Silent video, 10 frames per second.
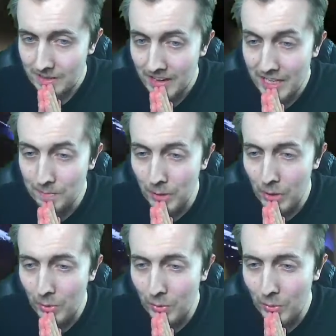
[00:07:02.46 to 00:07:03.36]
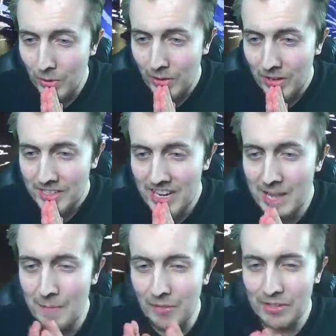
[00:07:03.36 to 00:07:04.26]
It's blue! Team
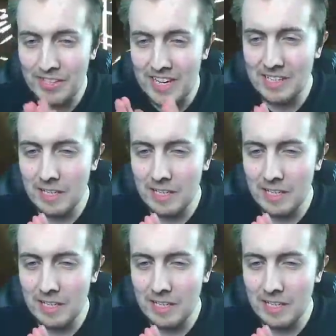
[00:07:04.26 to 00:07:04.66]
of the season,